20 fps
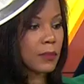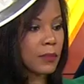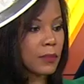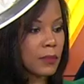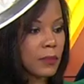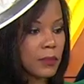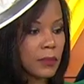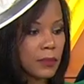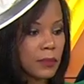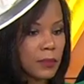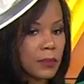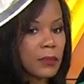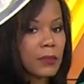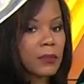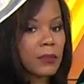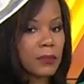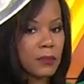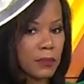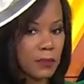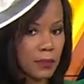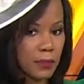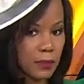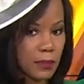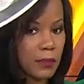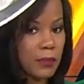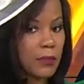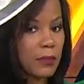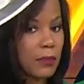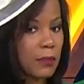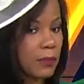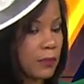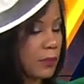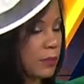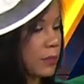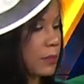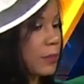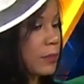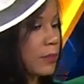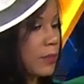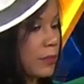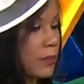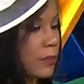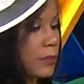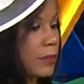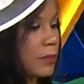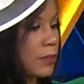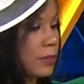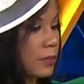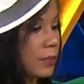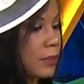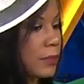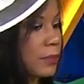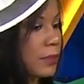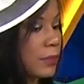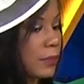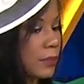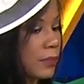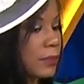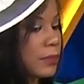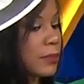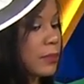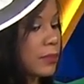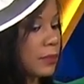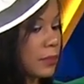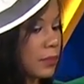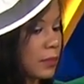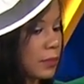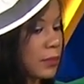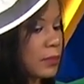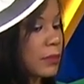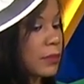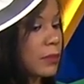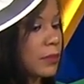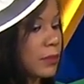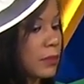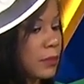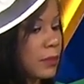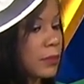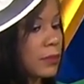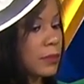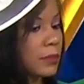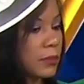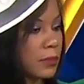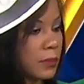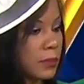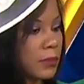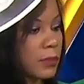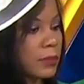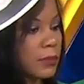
(not speaking)